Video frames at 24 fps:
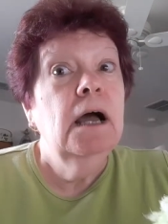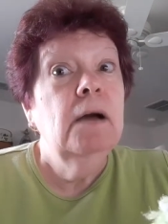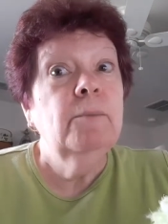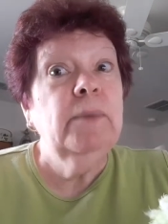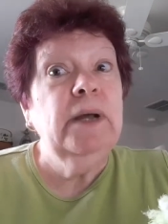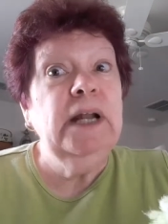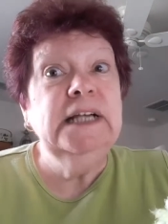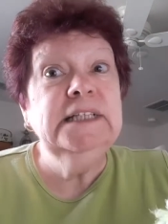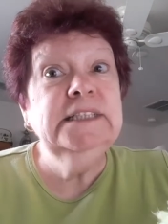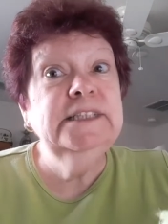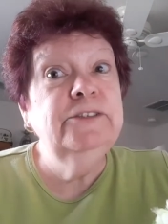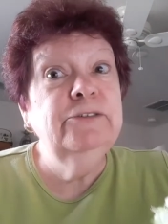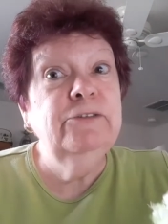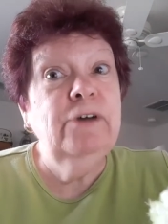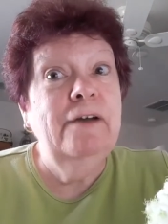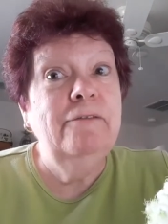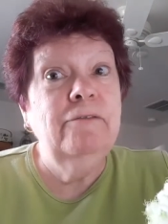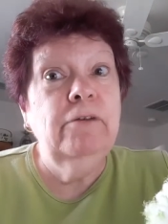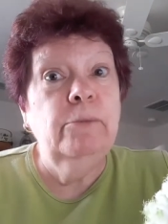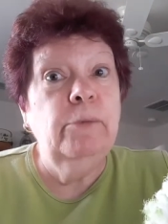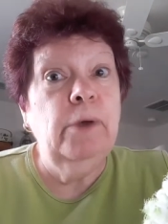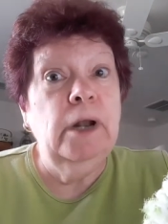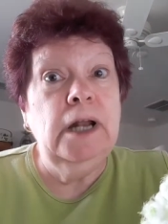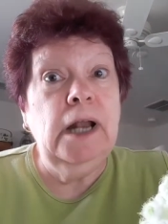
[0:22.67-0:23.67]
I still
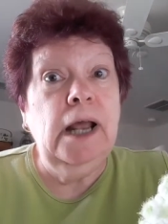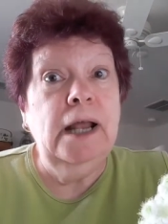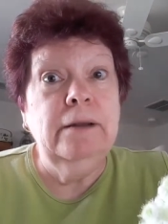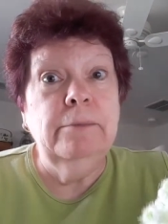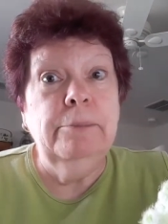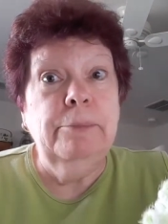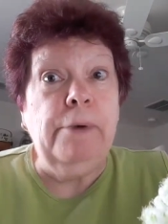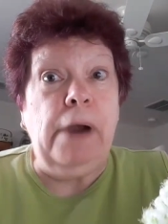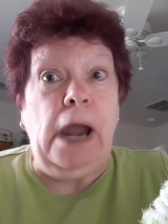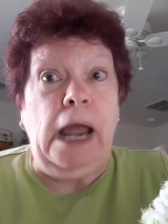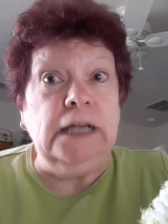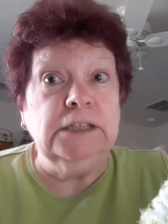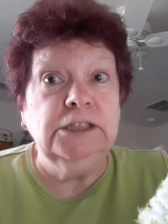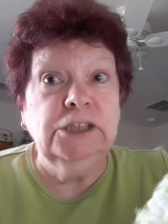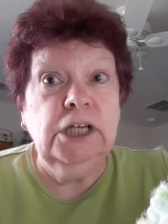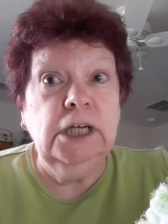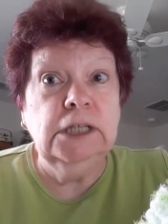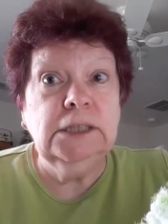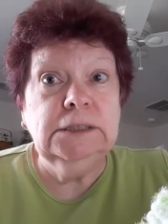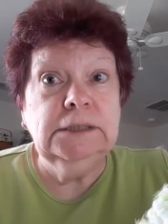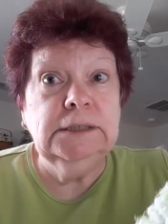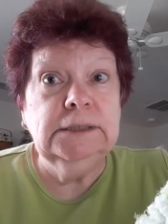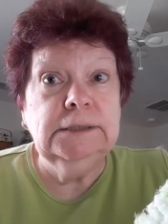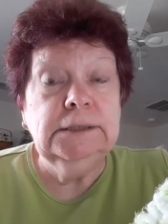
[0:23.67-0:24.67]
haven't run out of
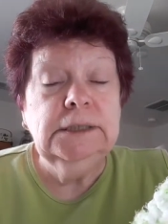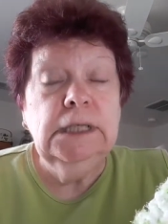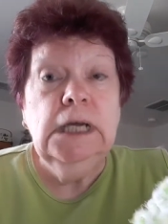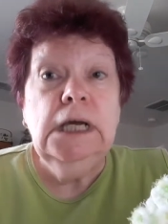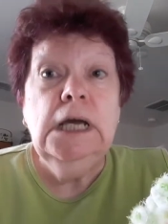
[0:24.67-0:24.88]
projects.